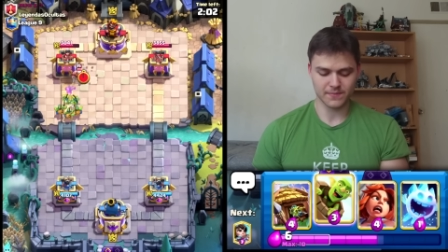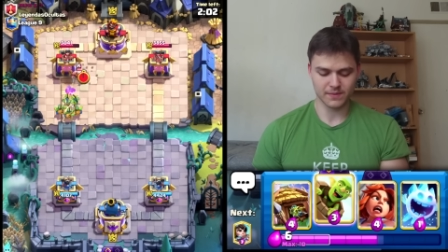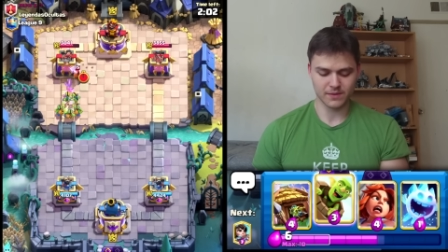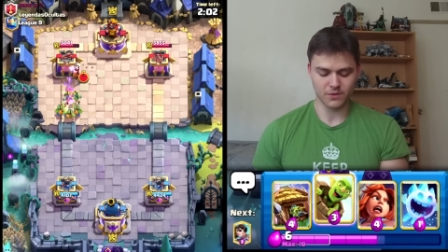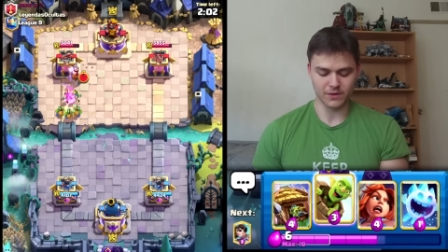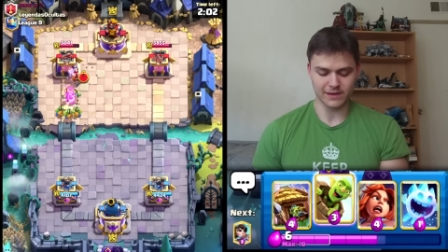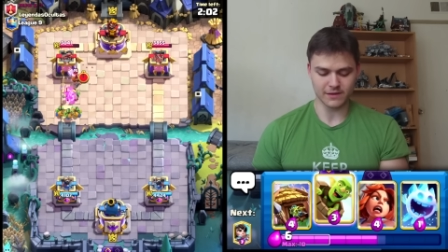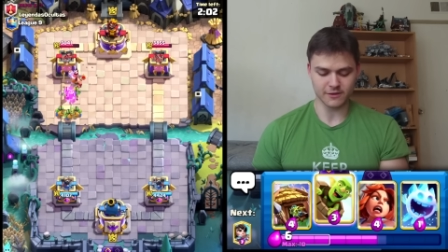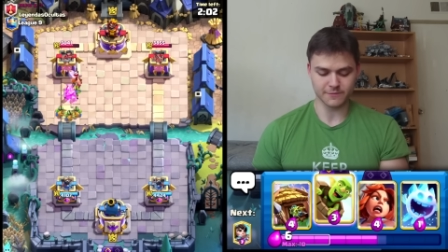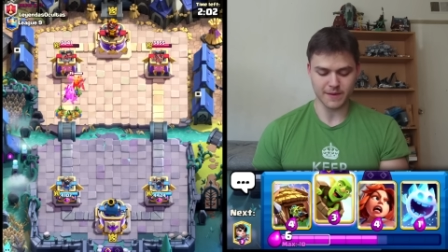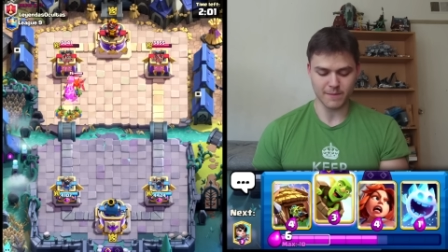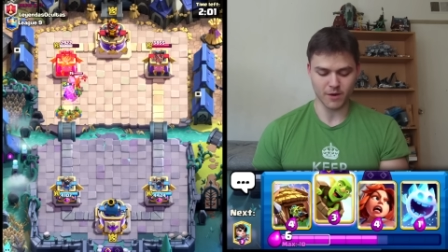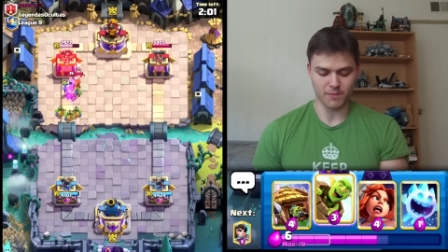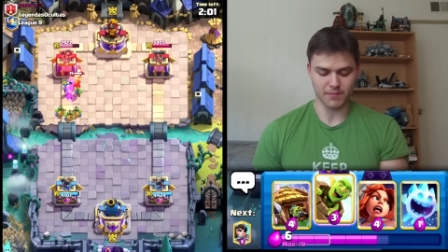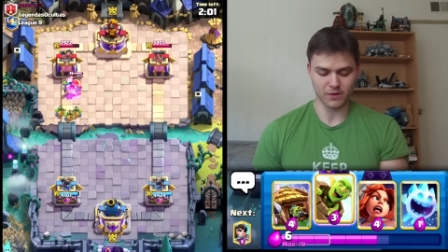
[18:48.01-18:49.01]
No need to
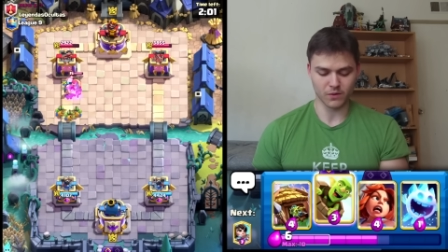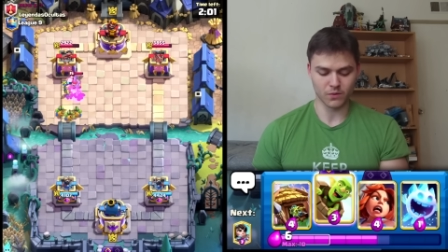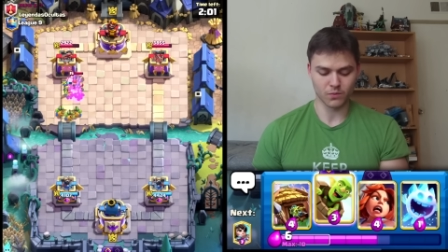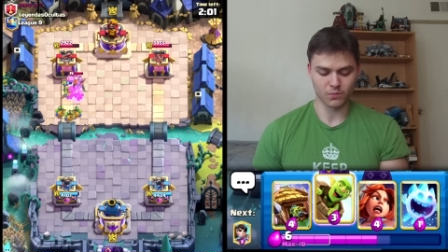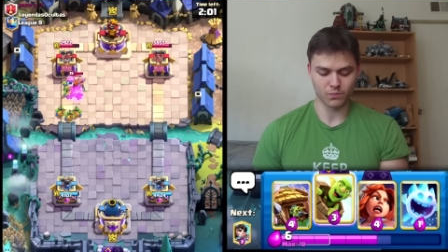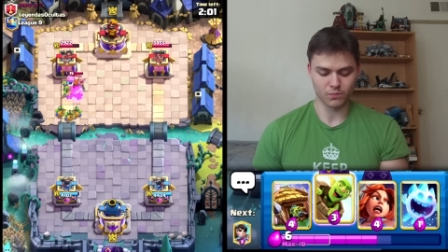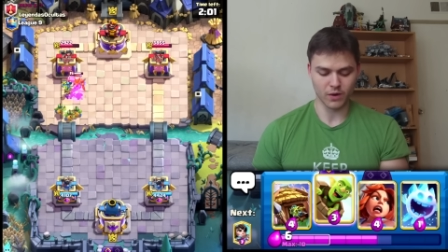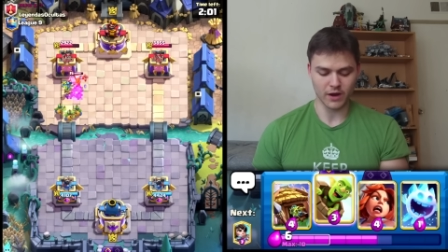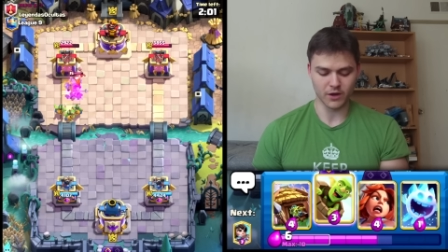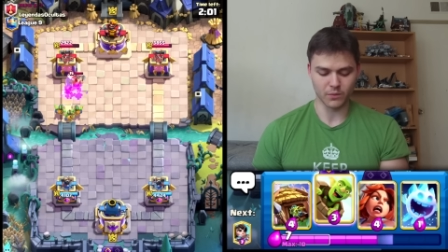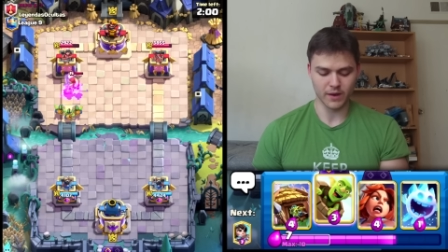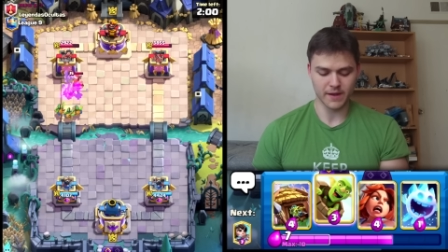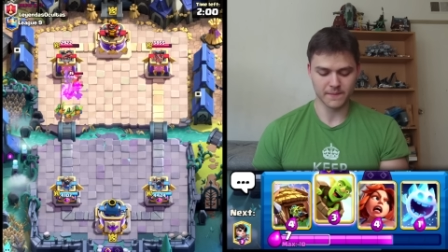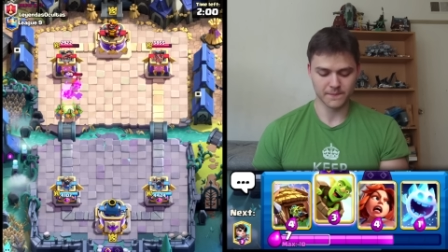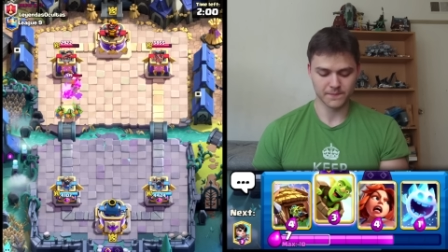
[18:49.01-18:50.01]
spam our barrel right
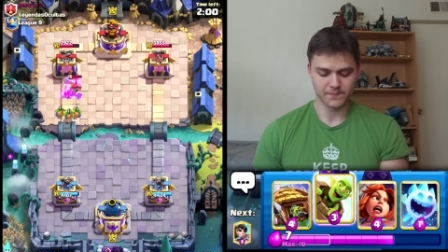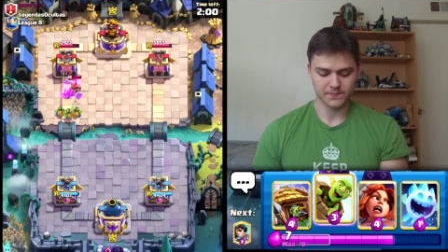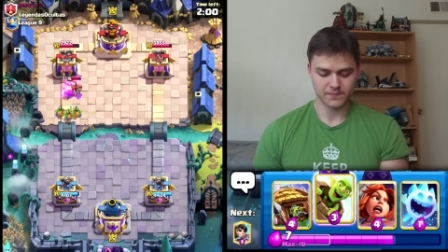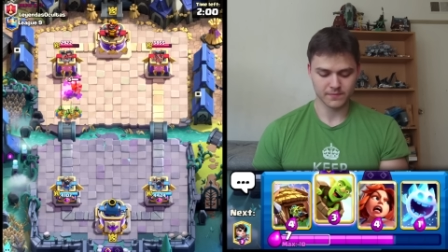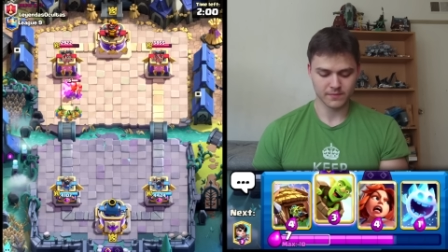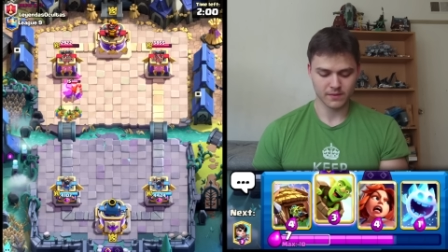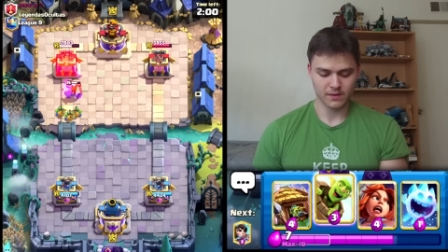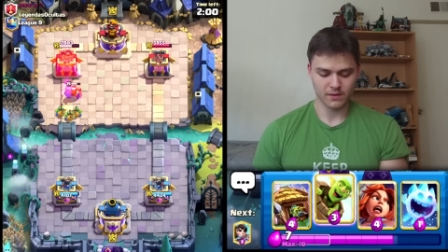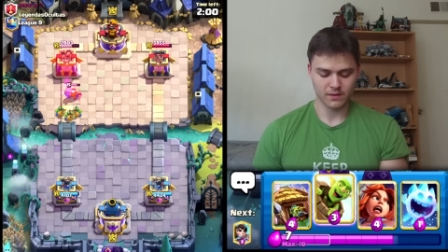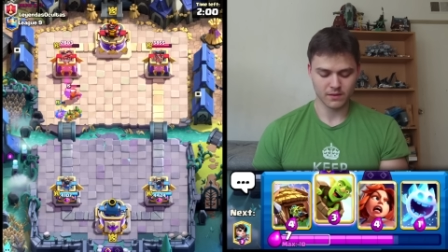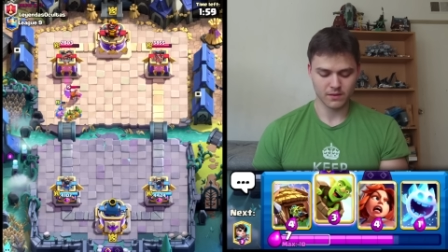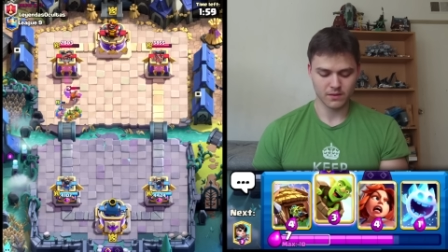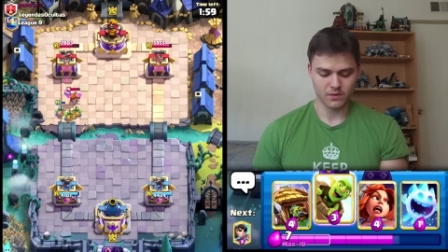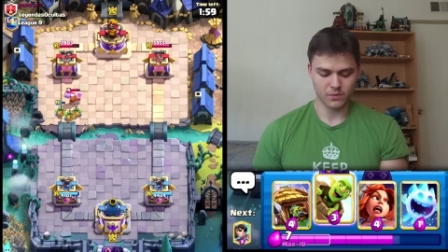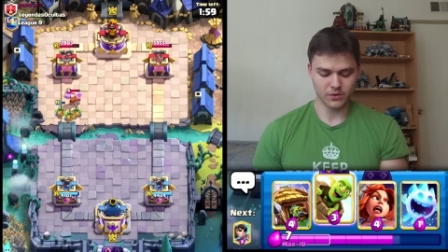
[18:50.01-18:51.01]
away.
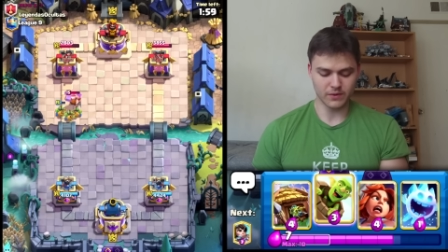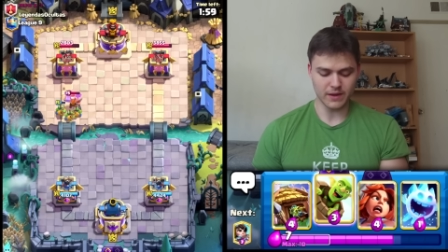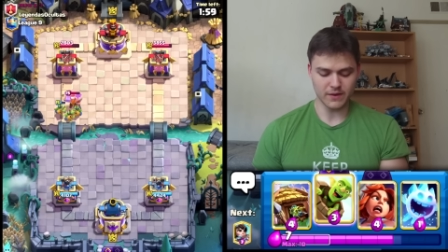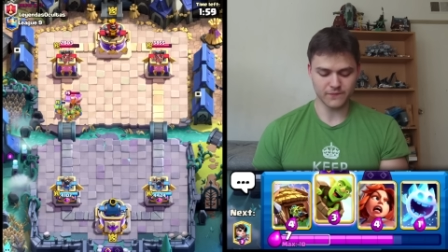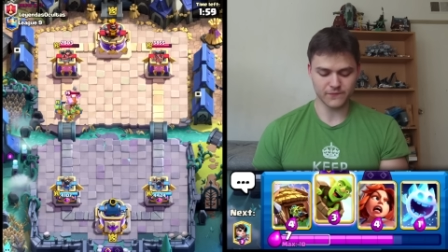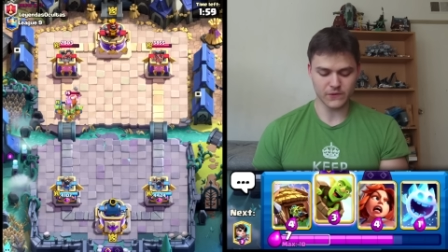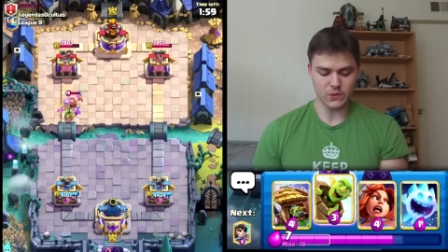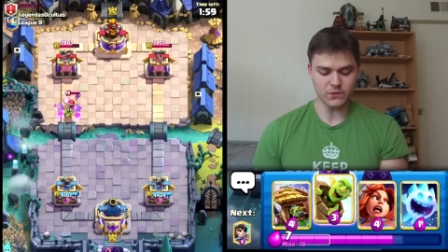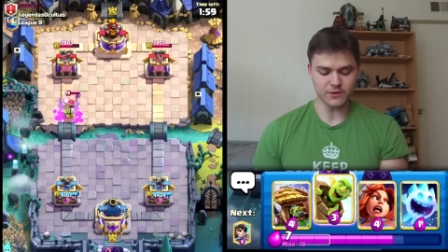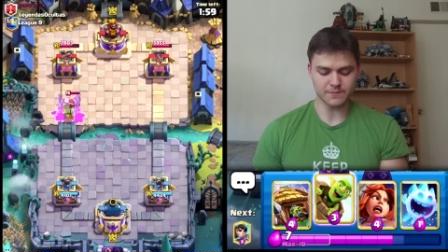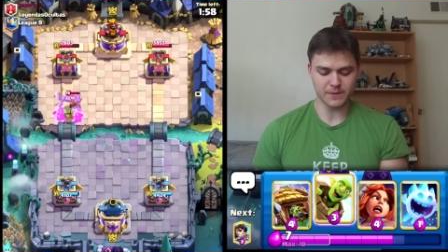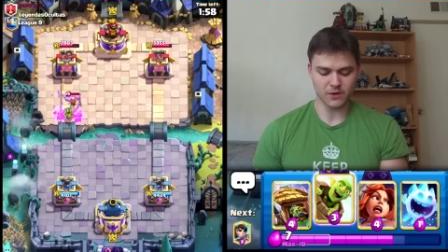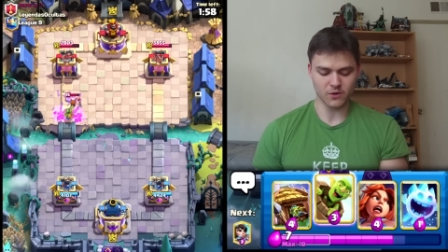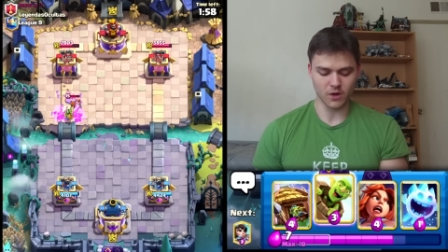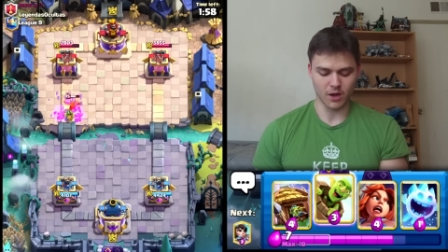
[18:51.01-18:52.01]
We do get a few
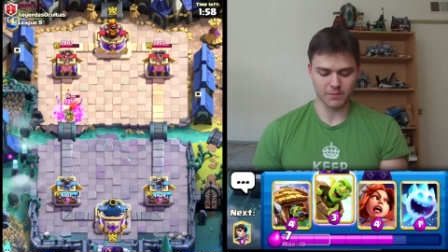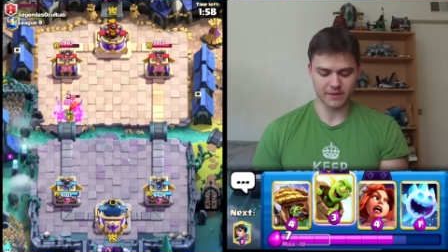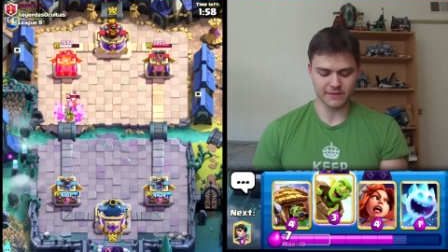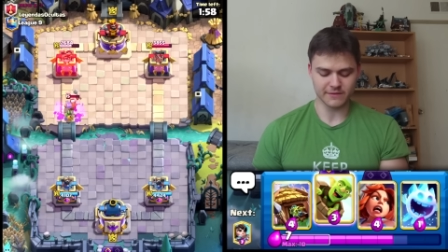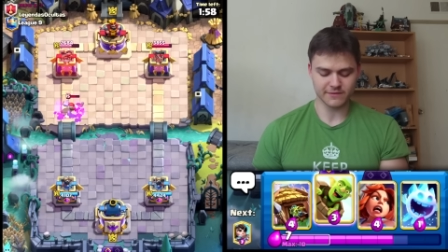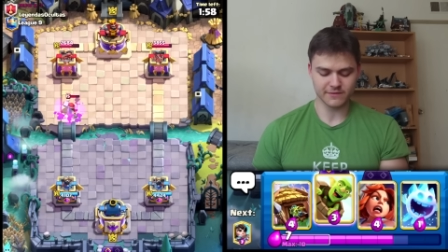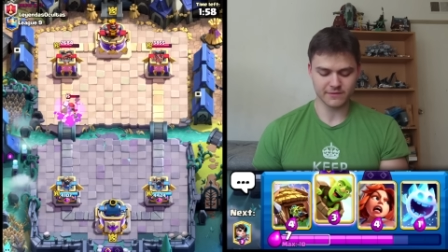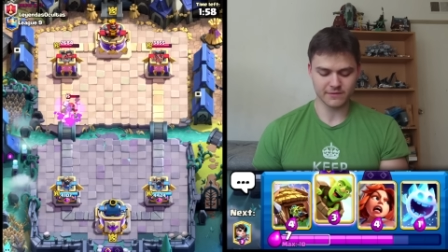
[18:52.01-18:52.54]
spear goblins